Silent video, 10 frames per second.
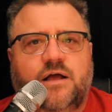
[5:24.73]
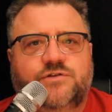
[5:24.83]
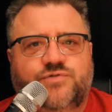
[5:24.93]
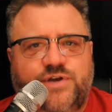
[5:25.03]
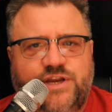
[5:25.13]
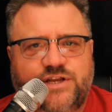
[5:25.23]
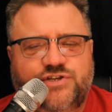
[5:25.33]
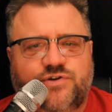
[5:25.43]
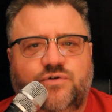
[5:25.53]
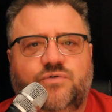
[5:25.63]

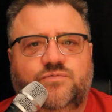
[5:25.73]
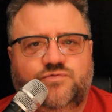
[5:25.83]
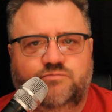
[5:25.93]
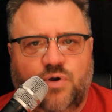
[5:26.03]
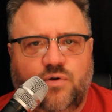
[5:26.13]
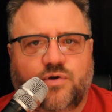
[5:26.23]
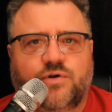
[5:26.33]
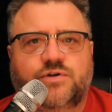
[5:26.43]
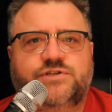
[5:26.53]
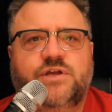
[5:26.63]
traditional
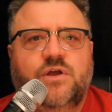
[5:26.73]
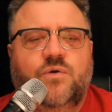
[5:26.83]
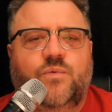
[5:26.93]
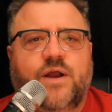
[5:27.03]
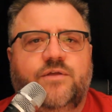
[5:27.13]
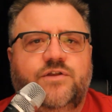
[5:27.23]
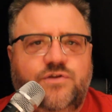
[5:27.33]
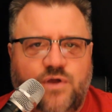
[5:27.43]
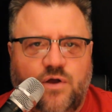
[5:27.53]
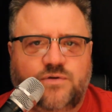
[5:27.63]
brokers where that
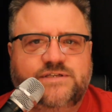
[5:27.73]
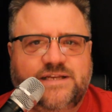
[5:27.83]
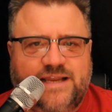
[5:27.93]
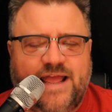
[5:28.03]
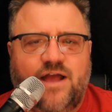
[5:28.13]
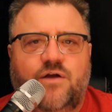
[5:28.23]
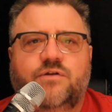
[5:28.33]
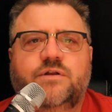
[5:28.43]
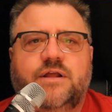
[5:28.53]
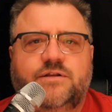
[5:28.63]
you go sit down,